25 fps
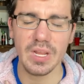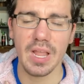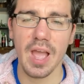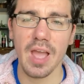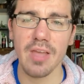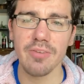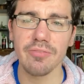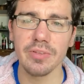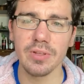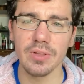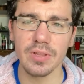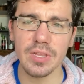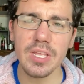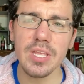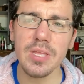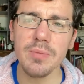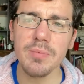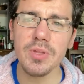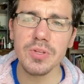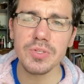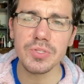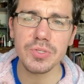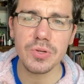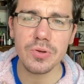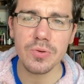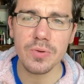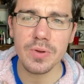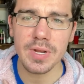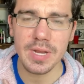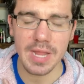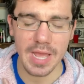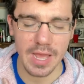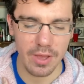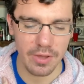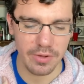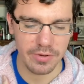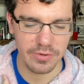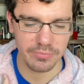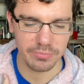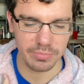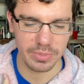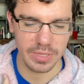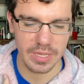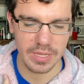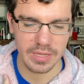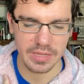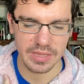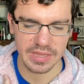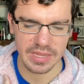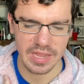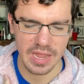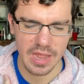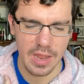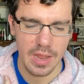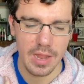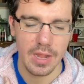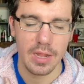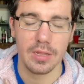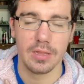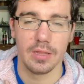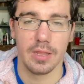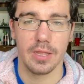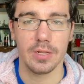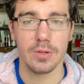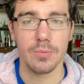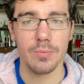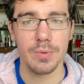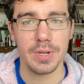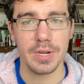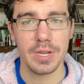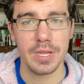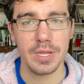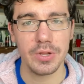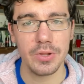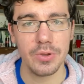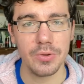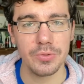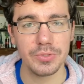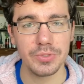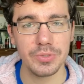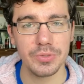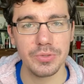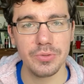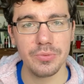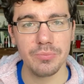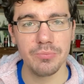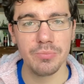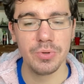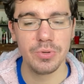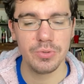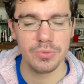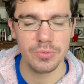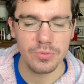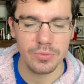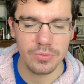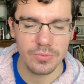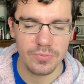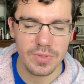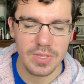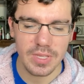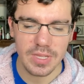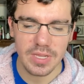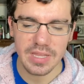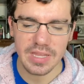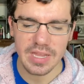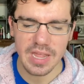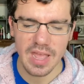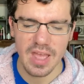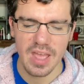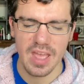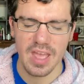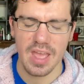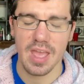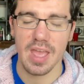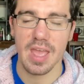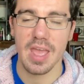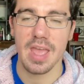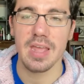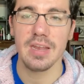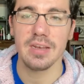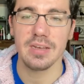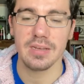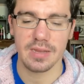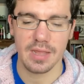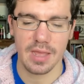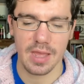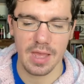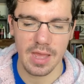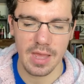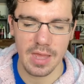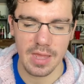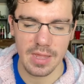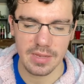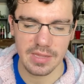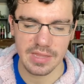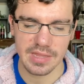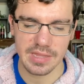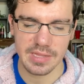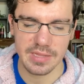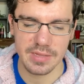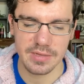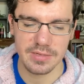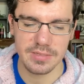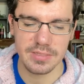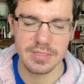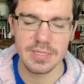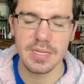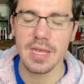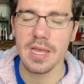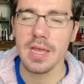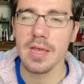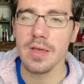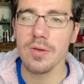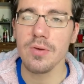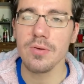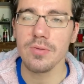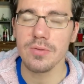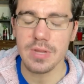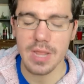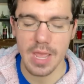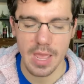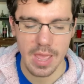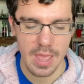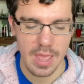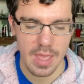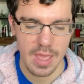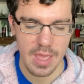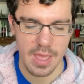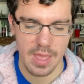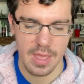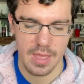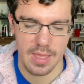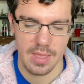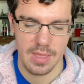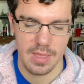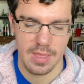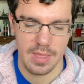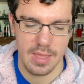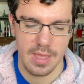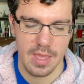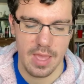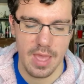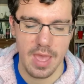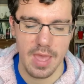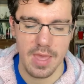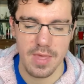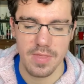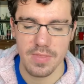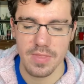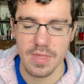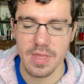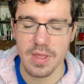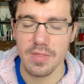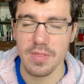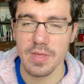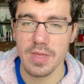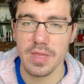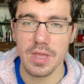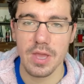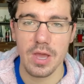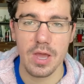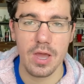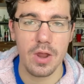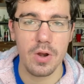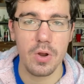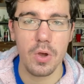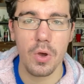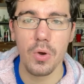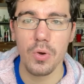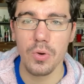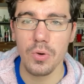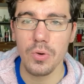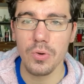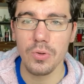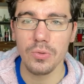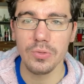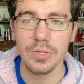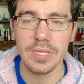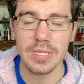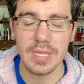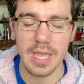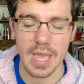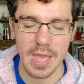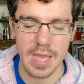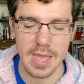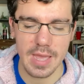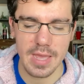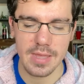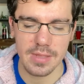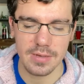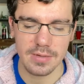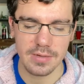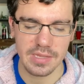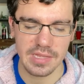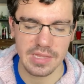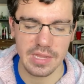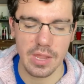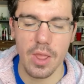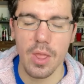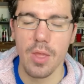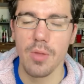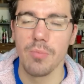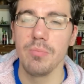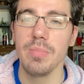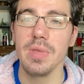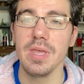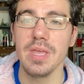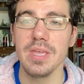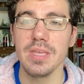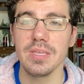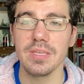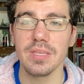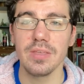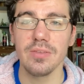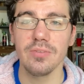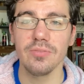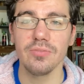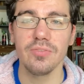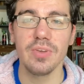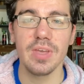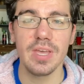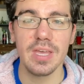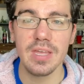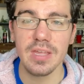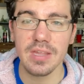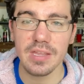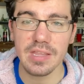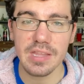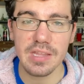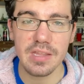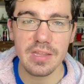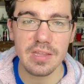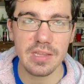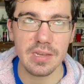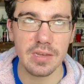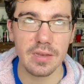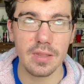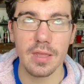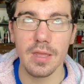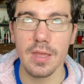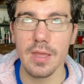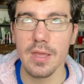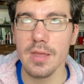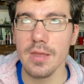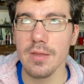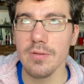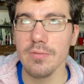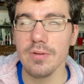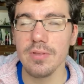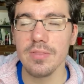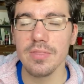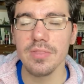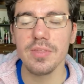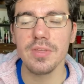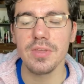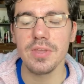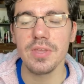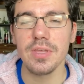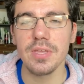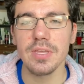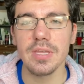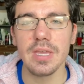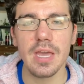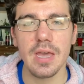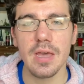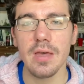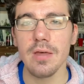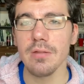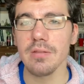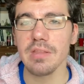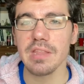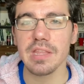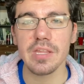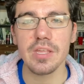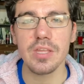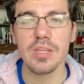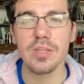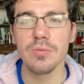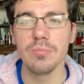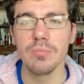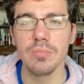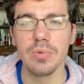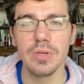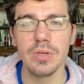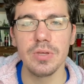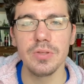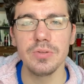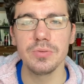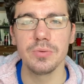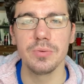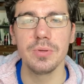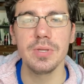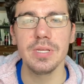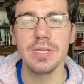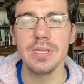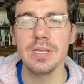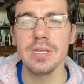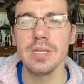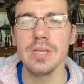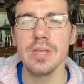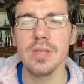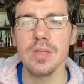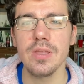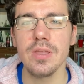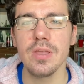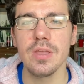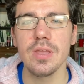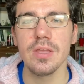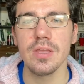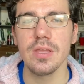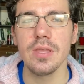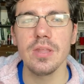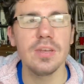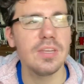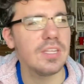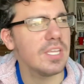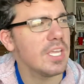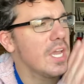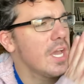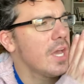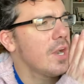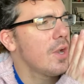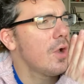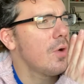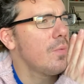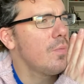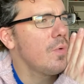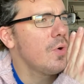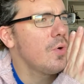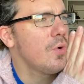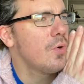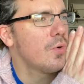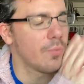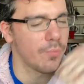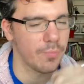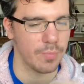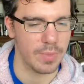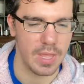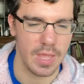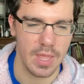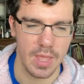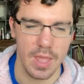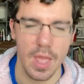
I feel immature and out of place, like when I go to the movies and I sit down and there they are holding hands, making faces, and everything else in between. Get a room!